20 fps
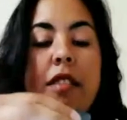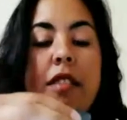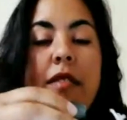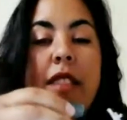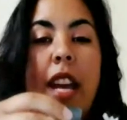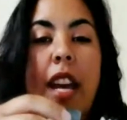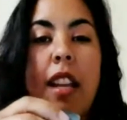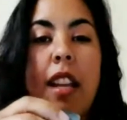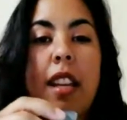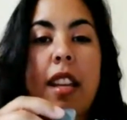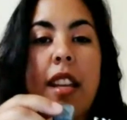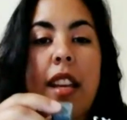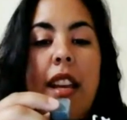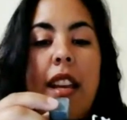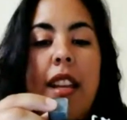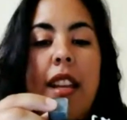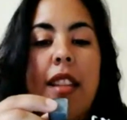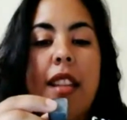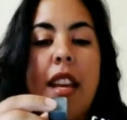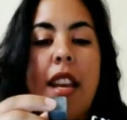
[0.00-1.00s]
is you get it,
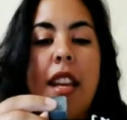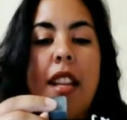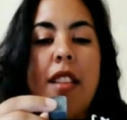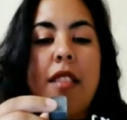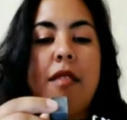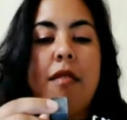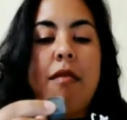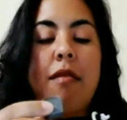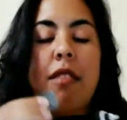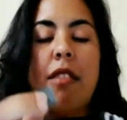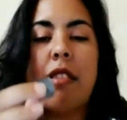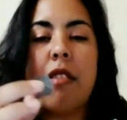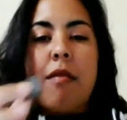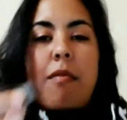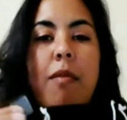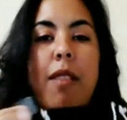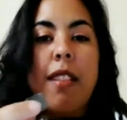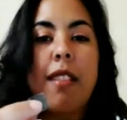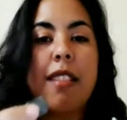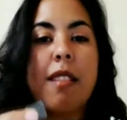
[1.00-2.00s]
and then you
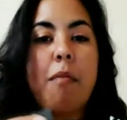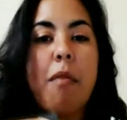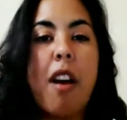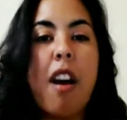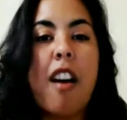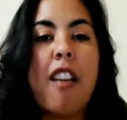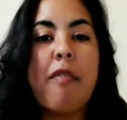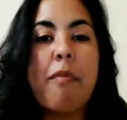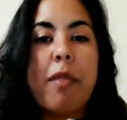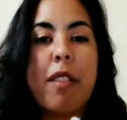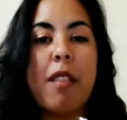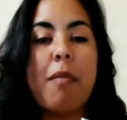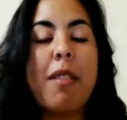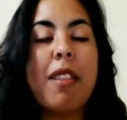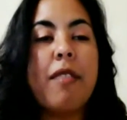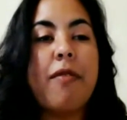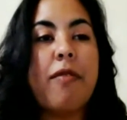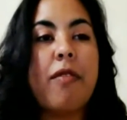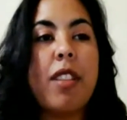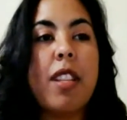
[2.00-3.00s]
just rinse them off, put them
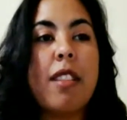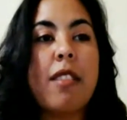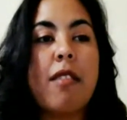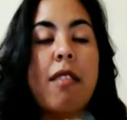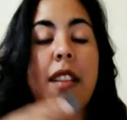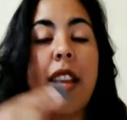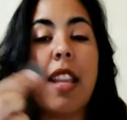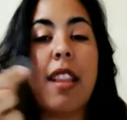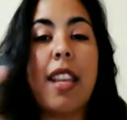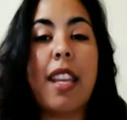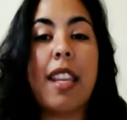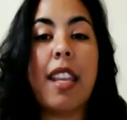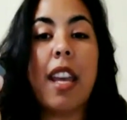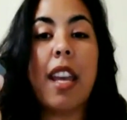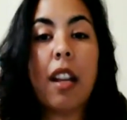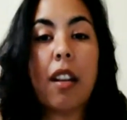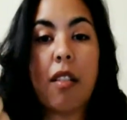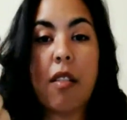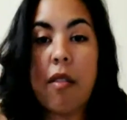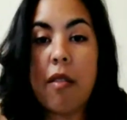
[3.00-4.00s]
in the freezer, and they
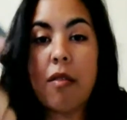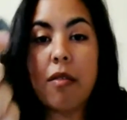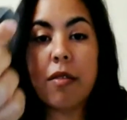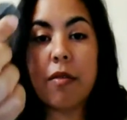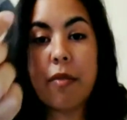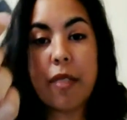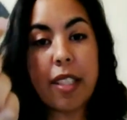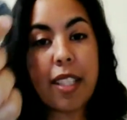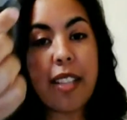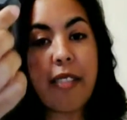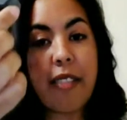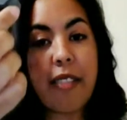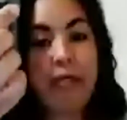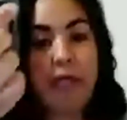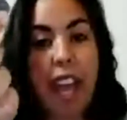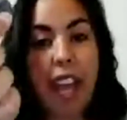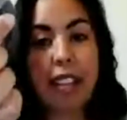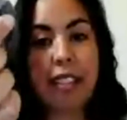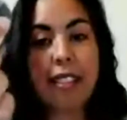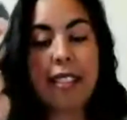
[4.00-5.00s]
get cold really
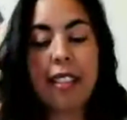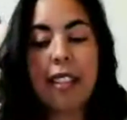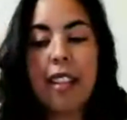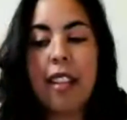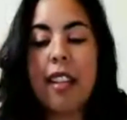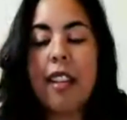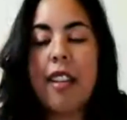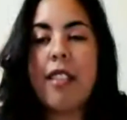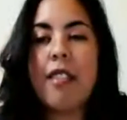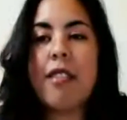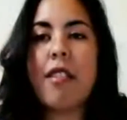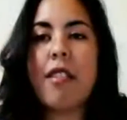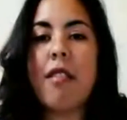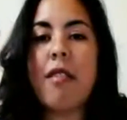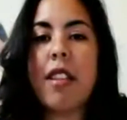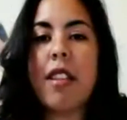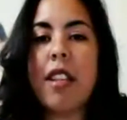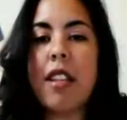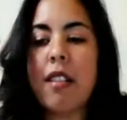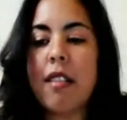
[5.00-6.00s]
fast.
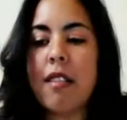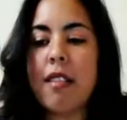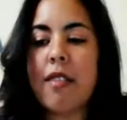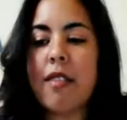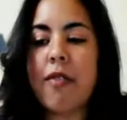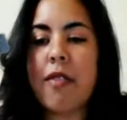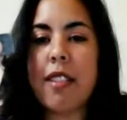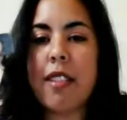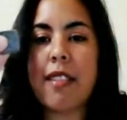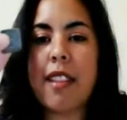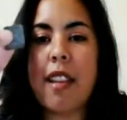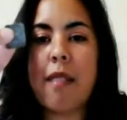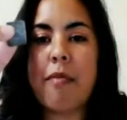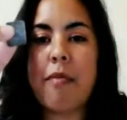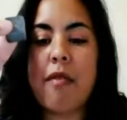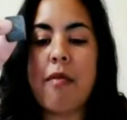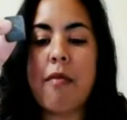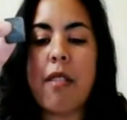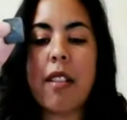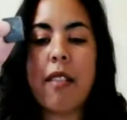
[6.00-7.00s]
So here's, for
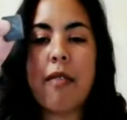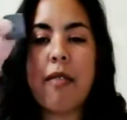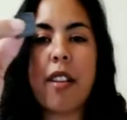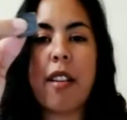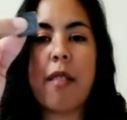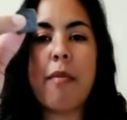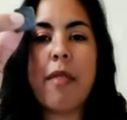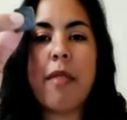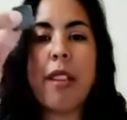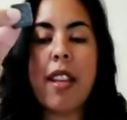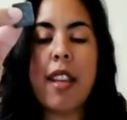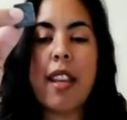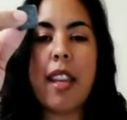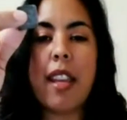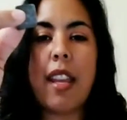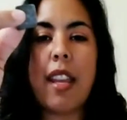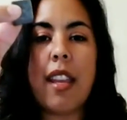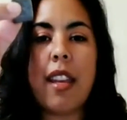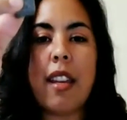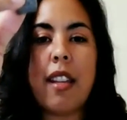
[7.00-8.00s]
example, one of them,
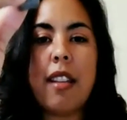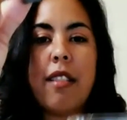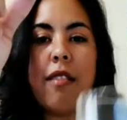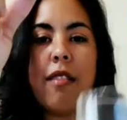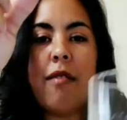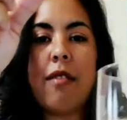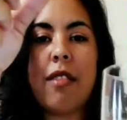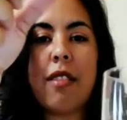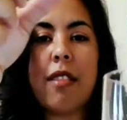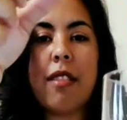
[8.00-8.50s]
and you